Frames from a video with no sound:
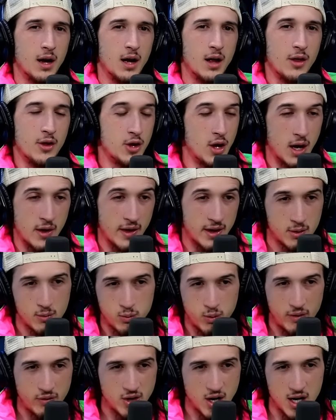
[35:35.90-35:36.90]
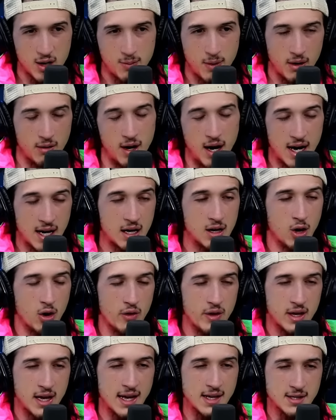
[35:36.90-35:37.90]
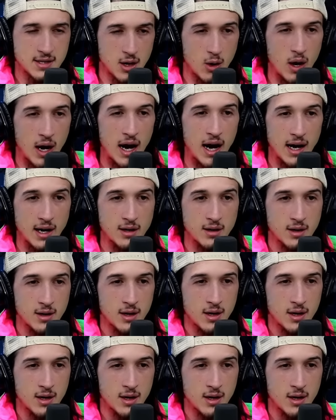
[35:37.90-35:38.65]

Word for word: yeah, like we've talked about, I could only get so high. Me